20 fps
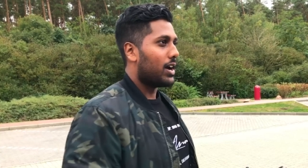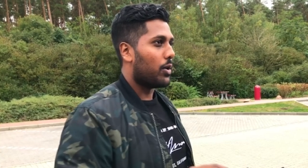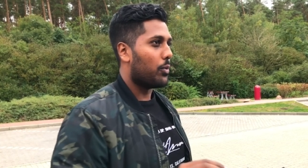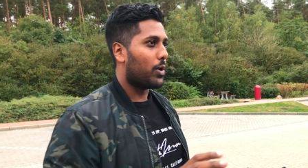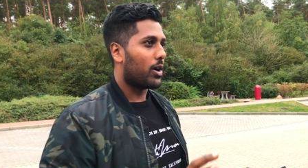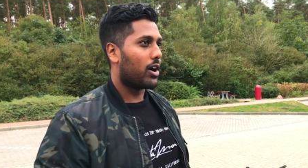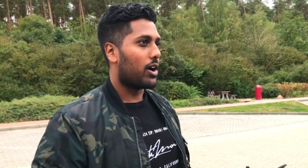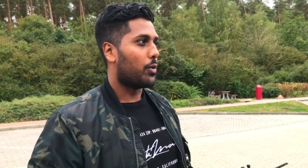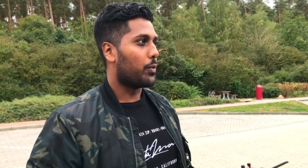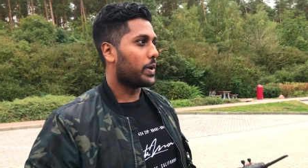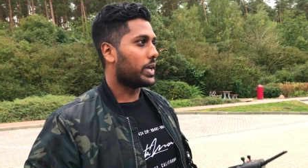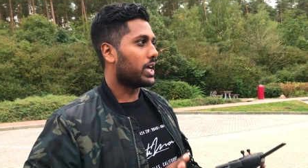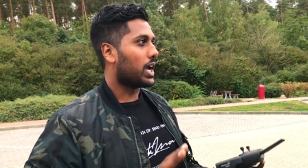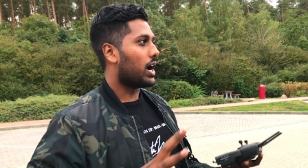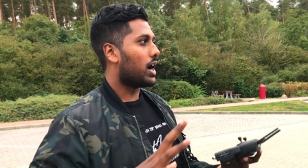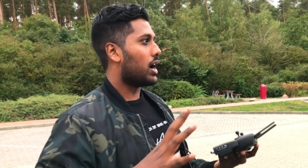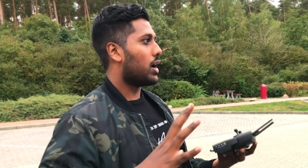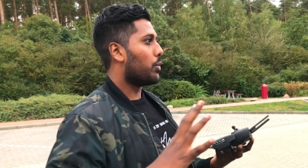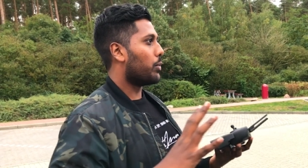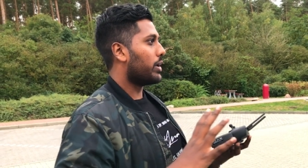Where are we?
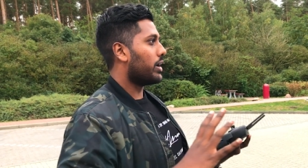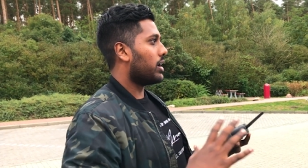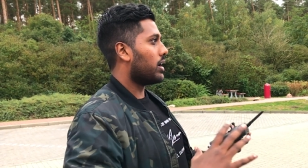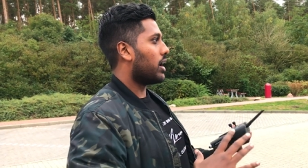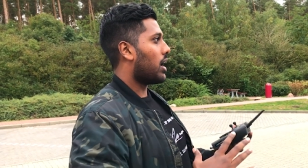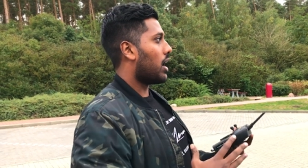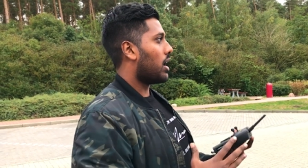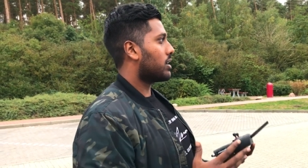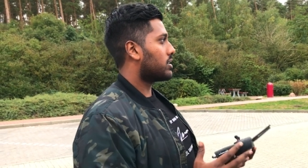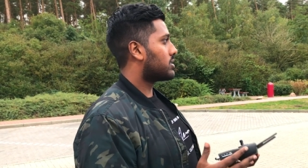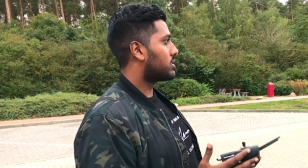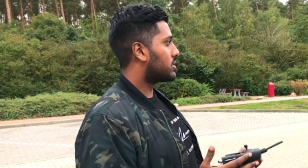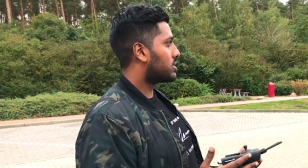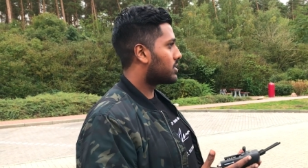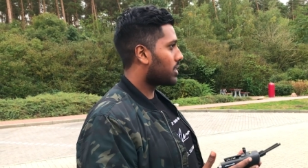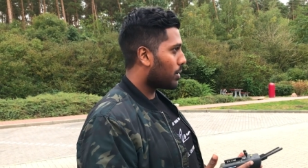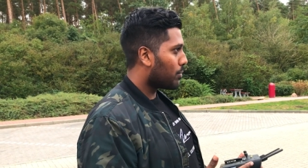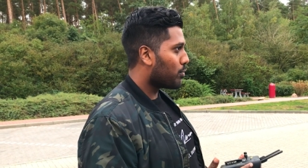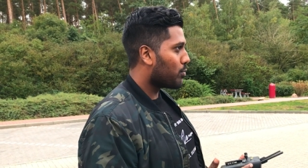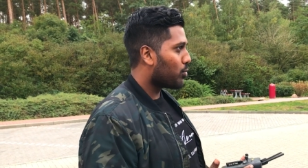Uh, we're
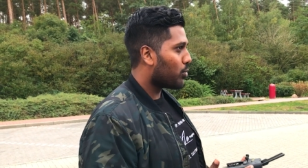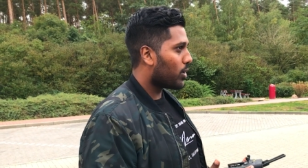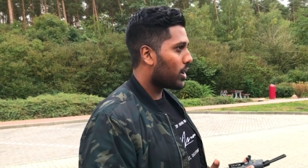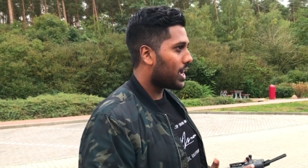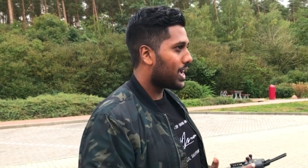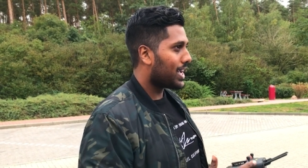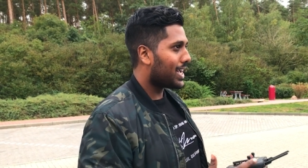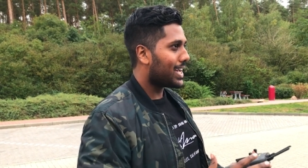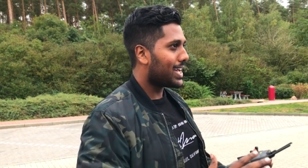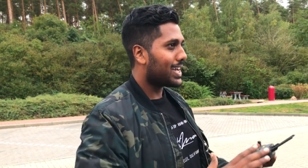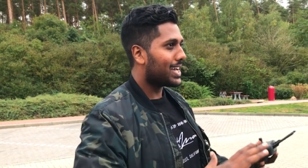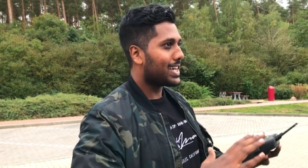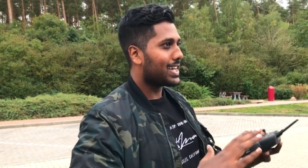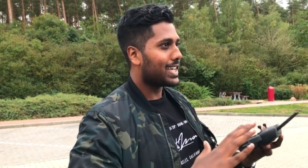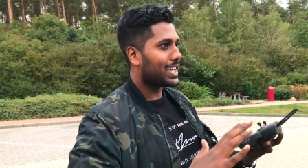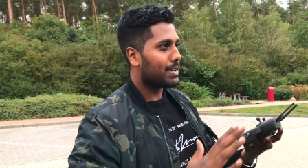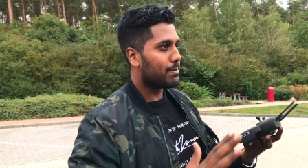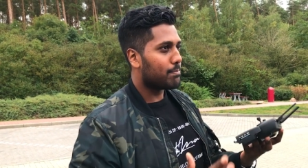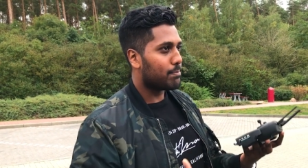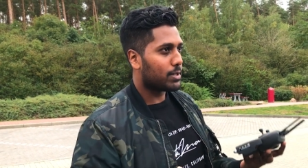somewhere
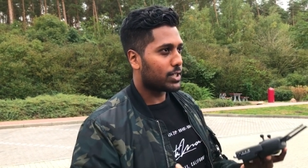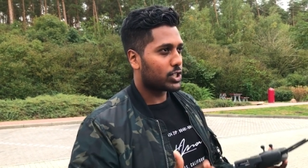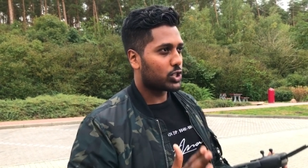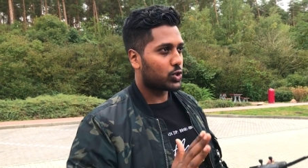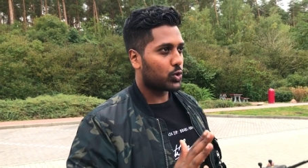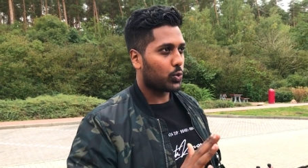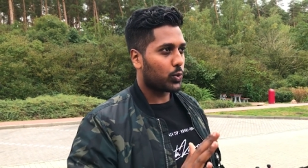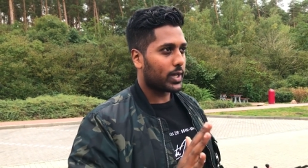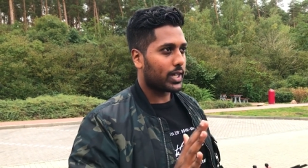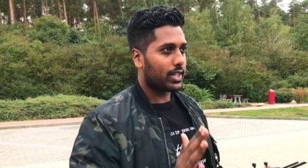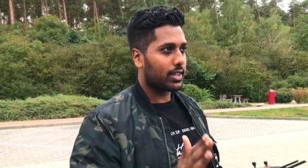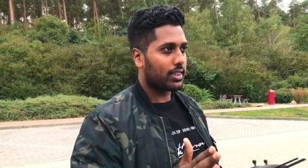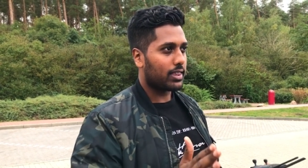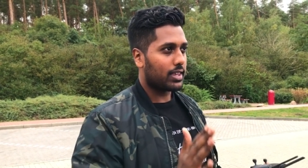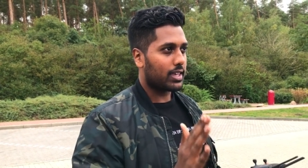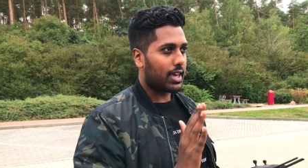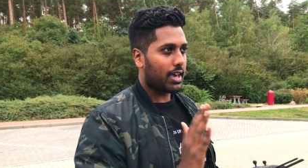in between the